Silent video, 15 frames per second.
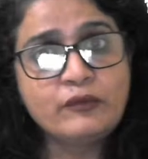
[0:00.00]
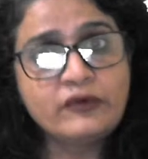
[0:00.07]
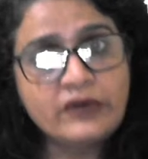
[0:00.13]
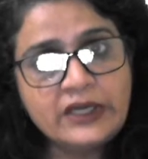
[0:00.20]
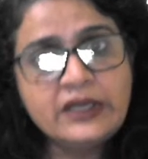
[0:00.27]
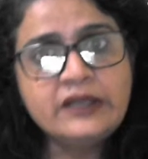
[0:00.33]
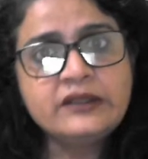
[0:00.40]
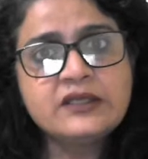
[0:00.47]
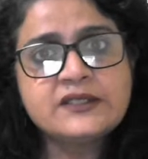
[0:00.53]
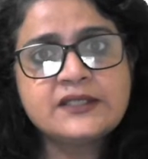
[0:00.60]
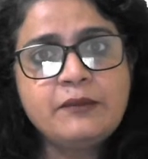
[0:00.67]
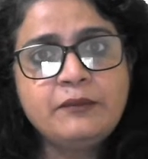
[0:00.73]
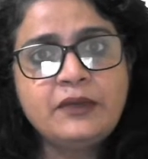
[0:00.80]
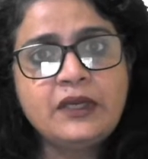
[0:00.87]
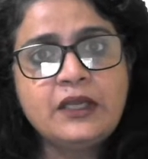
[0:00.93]
reading the
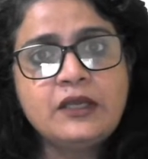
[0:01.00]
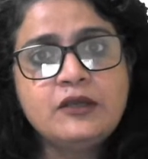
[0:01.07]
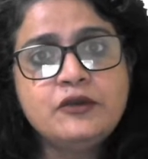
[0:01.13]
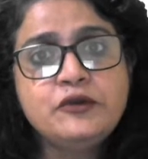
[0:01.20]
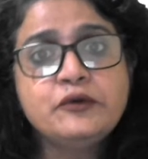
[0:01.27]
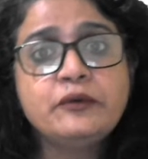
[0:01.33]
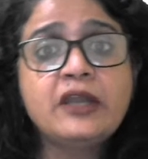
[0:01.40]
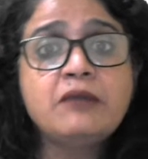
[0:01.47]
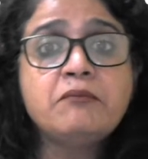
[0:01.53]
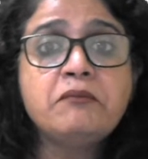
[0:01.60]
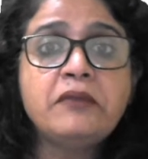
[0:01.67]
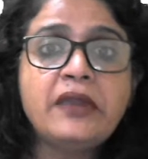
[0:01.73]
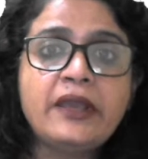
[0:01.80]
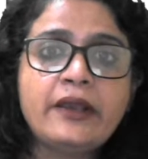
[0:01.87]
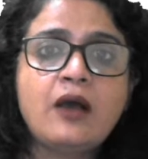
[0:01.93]
summary, you can
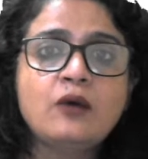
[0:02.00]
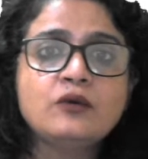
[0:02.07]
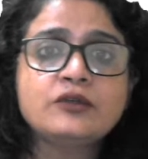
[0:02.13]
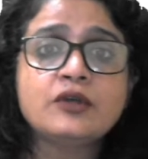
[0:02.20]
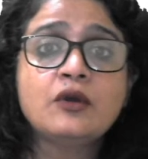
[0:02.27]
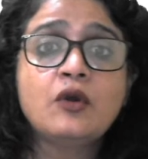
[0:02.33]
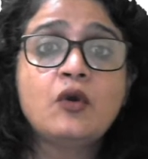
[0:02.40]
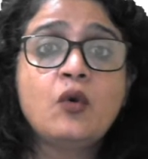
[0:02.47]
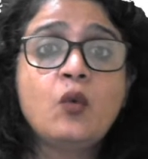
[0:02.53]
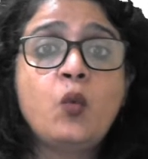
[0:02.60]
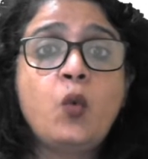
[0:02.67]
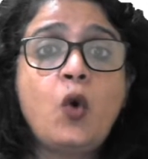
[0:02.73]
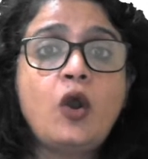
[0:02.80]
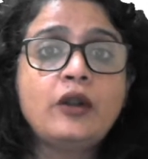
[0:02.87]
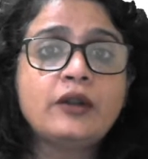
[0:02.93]
make out
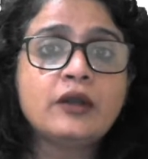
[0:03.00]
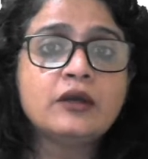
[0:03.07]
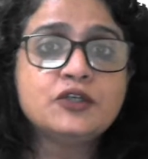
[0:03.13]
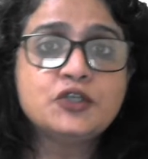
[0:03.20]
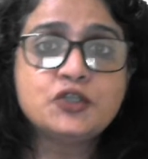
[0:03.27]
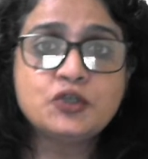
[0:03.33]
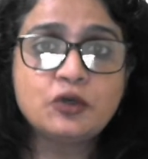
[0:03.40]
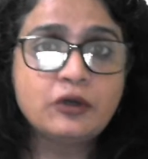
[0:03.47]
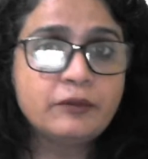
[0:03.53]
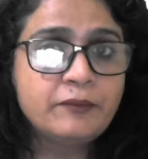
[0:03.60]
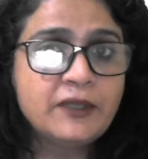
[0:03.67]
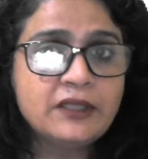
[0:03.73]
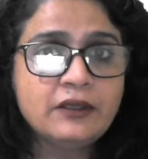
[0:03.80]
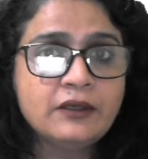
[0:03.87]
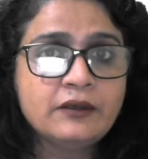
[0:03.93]
what should
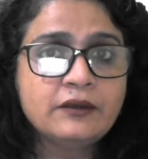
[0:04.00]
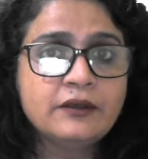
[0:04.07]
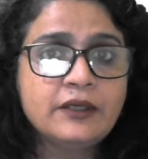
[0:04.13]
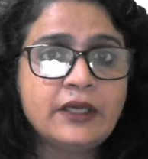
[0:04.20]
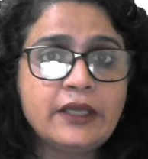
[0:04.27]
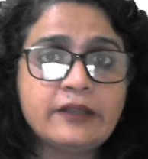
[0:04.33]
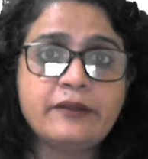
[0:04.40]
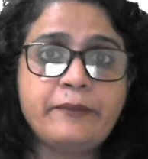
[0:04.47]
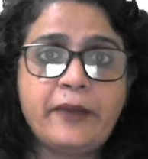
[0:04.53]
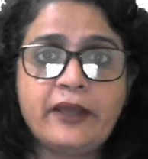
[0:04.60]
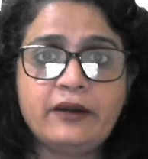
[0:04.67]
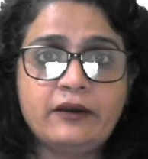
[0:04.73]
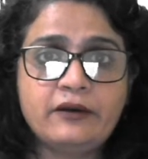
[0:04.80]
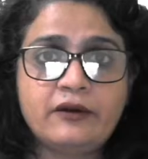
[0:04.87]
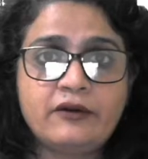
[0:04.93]
be there in the
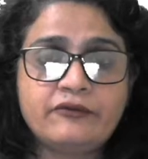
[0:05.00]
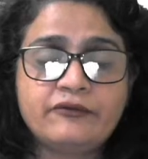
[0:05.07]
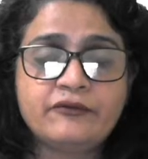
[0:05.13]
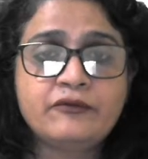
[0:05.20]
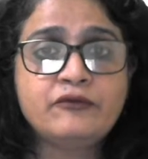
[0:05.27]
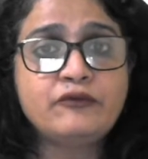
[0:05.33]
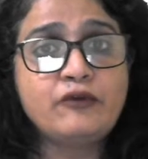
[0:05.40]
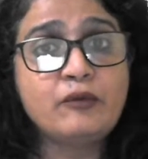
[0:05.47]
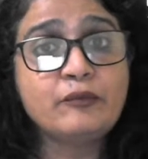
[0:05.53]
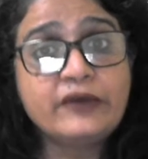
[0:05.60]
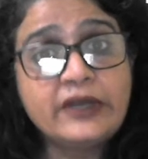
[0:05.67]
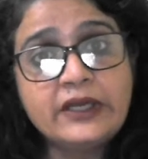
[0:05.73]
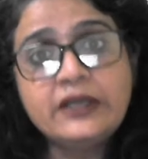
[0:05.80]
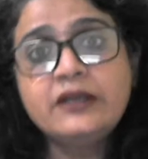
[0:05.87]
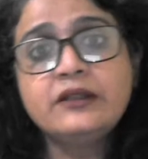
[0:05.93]
paragraph. From
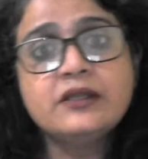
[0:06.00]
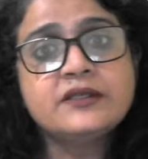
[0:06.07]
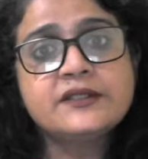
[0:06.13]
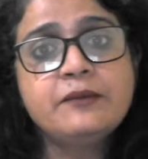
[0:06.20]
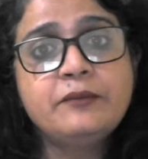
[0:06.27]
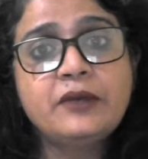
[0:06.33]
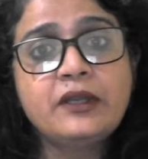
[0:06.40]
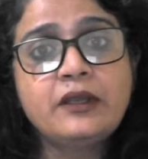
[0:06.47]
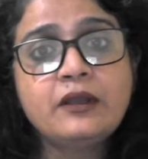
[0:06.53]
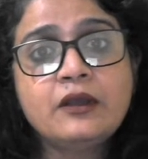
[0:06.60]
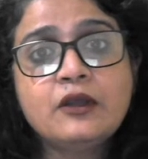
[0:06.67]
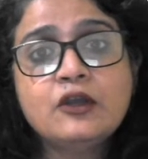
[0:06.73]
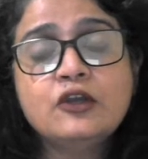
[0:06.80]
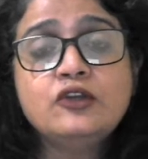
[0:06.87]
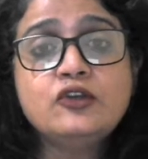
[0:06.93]
reading the
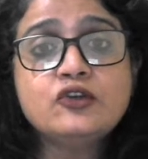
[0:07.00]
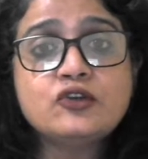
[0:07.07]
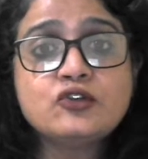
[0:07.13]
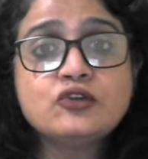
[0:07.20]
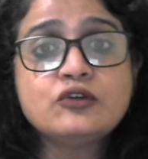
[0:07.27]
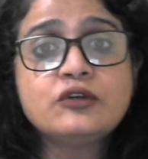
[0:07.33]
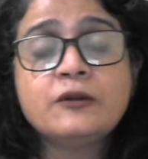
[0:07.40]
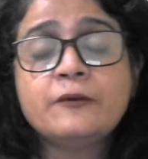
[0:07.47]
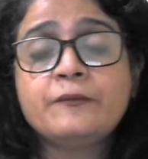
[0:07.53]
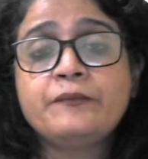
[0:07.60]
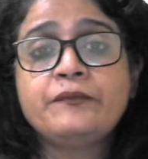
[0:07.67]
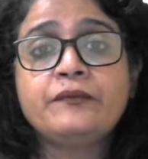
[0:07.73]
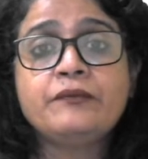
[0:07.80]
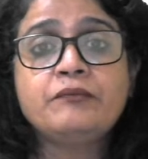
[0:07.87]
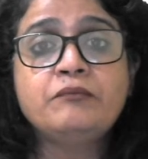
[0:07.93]
summary, you should
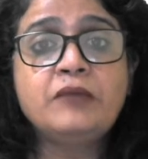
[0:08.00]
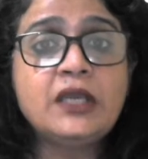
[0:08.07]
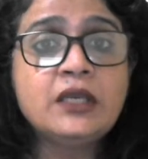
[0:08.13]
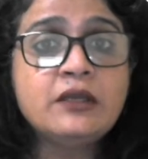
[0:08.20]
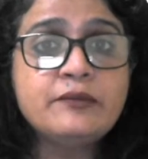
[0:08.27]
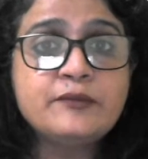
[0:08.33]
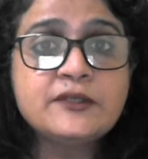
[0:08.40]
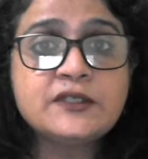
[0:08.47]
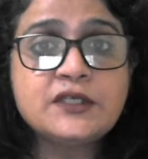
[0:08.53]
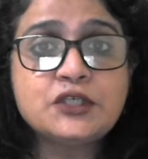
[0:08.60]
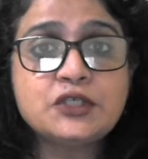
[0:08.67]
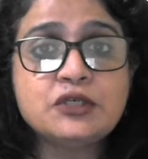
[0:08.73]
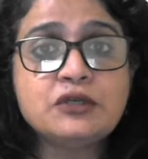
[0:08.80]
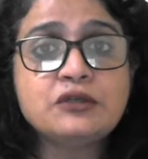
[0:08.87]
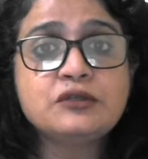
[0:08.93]
be in a
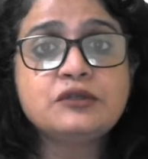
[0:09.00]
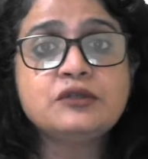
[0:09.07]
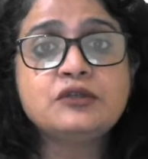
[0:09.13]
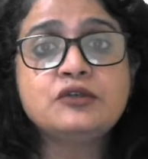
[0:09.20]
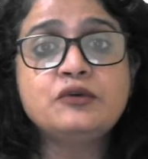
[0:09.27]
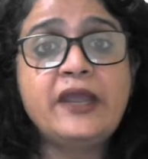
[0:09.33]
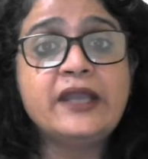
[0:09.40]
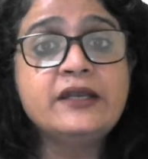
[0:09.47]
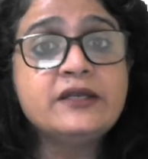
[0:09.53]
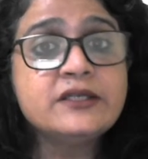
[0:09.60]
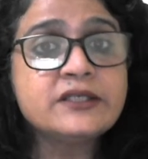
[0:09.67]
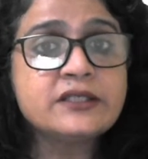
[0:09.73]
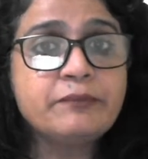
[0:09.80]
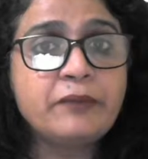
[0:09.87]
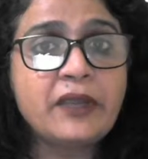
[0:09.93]
position to
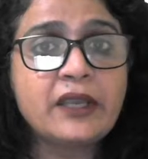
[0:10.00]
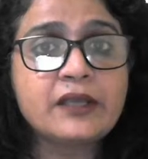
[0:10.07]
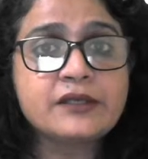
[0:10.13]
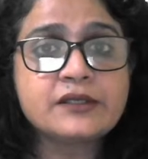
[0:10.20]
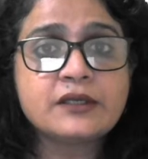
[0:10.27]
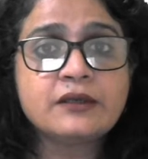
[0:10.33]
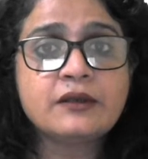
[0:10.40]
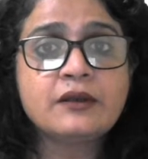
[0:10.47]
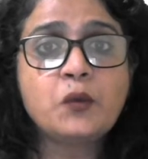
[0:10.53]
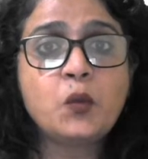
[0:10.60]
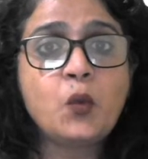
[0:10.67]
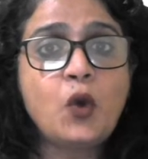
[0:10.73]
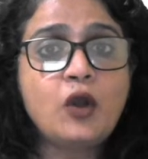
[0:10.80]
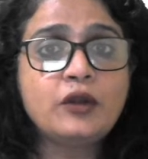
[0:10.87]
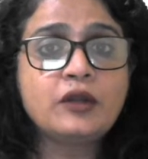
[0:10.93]
anticipate
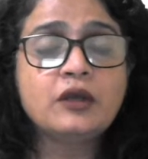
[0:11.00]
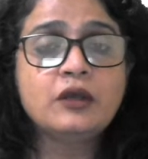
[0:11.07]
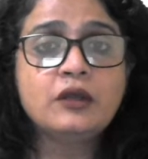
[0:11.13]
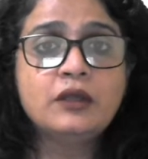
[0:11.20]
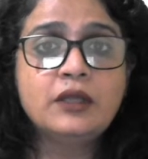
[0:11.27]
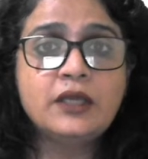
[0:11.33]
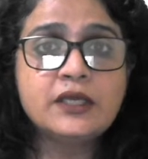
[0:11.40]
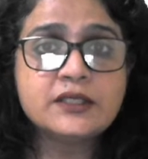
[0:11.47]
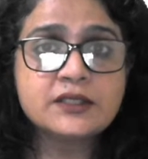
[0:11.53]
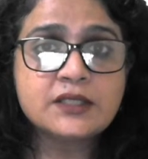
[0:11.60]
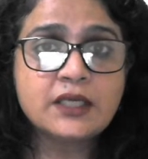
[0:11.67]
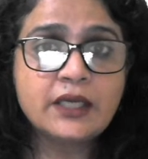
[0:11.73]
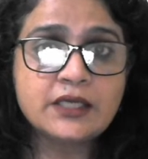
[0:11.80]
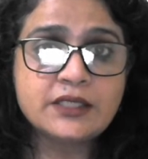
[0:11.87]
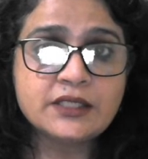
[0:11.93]
what is
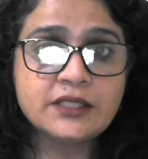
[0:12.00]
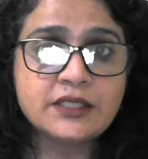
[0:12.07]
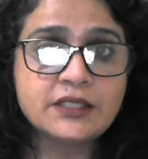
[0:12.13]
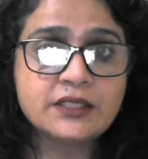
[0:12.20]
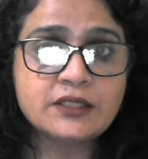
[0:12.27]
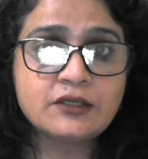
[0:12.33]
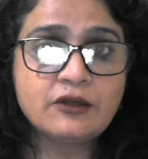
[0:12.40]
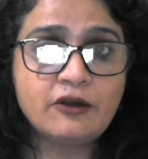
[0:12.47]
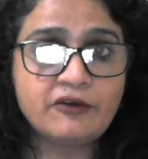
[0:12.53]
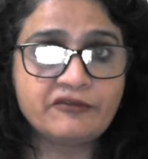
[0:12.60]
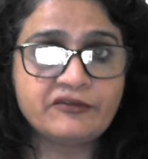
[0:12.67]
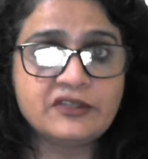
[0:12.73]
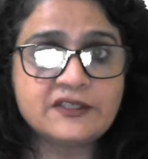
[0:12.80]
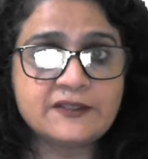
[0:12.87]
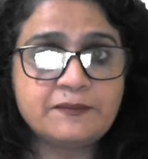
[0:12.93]
the content of
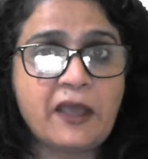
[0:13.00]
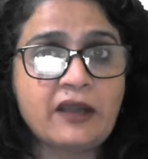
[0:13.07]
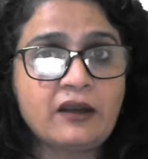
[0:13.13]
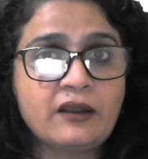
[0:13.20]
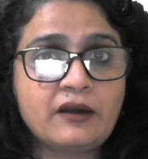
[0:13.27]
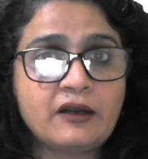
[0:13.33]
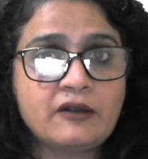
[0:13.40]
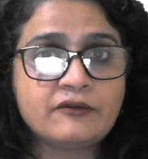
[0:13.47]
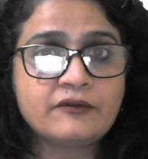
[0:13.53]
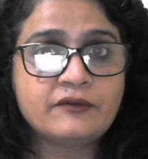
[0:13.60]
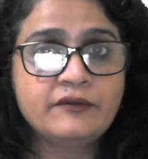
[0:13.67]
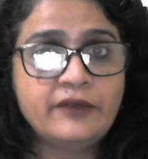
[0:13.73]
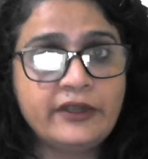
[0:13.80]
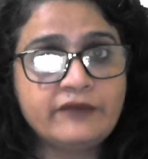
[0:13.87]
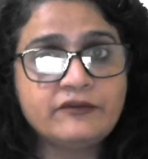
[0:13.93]
this paragraph.
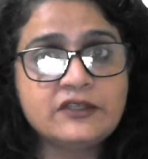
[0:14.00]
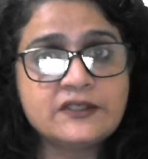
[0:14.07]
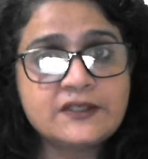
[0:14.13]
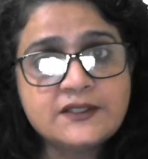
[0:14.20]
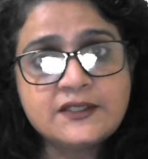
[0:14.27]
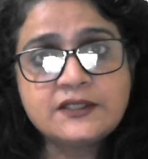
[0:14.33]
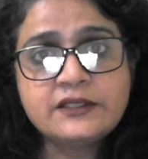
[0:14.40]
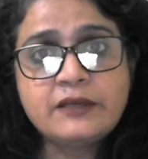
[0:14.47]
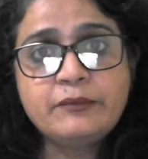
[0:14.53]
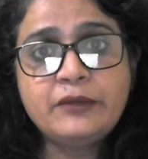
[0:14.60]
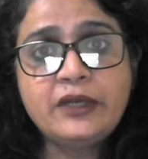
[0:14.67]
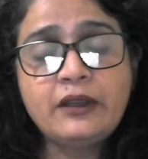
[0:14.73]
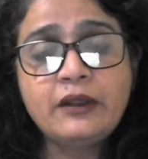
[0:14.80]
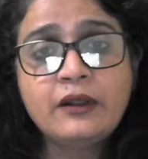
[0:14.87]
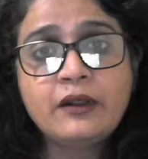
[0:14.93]
If this is a
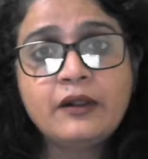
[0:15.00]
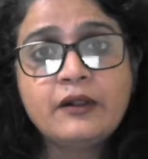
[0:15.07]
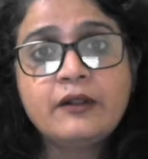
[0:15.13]
summary,